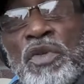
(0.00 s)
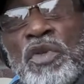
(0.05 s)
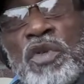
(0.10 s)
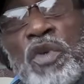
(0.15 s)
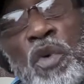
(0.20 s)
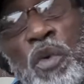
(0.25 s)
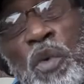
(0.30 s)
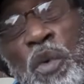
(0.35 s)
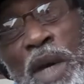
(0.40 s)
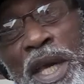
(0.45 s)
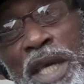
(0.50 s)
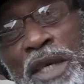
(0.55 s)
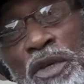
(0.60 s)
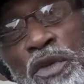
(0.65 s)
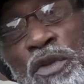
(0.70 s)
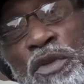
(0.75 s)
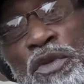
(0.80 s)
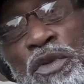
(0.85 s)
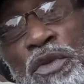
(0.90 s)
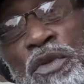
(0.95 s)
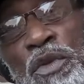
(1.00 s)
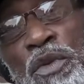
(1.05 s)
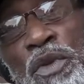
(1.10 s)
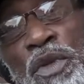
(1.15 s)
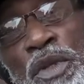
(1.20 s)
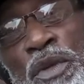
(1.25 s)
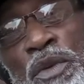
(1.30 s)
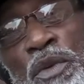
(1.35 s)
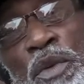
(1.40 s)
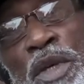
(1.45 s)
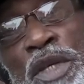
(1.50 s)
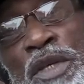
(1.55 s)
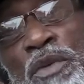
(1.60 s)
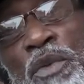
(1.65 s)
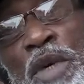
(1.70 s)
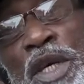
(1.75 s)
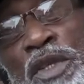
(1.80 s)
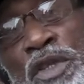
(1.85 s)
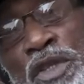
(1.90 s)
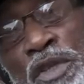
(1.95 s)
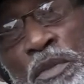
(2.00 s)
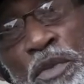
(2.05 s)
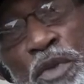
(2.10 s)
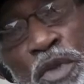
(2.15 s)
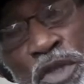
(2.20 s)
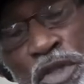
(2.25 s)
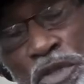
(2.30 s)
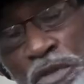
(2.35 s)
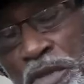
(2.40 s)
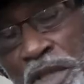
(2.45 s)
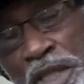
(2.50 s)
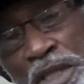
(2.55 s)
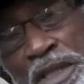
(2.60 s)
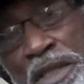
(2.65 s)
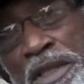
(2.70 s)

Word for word: to where you're supposed to be.